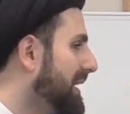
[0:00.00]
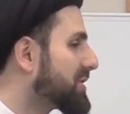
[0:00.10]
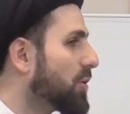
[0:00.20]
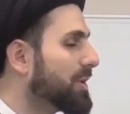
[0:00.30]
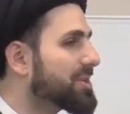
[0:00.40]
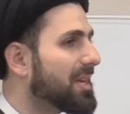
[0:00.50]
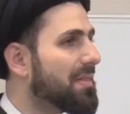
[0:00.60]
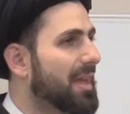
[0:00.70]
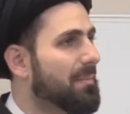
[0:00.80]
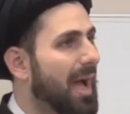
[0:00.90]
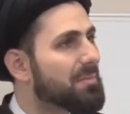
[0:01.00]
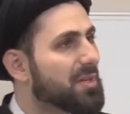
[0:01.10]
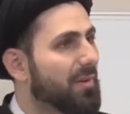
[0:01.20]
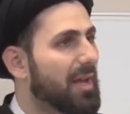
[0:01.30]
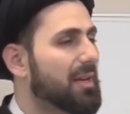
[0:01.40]
So we see the Imams
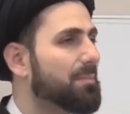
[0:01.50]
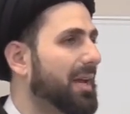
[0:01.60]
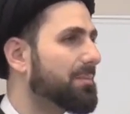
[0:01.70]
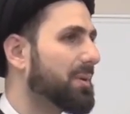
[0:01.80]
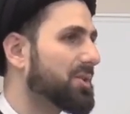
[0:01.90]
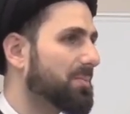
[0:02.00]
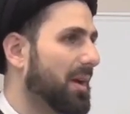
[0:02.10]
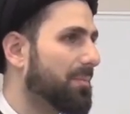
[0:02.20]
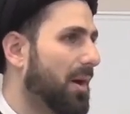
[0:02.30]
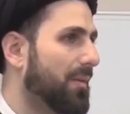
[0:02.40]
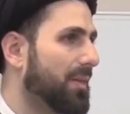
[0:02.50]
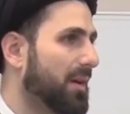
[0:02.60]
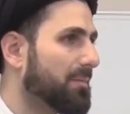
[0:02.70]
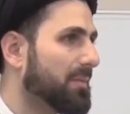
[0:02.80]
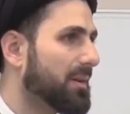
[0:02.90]
of Ahlul Bayt, peace be upon
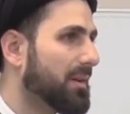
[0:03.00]
them,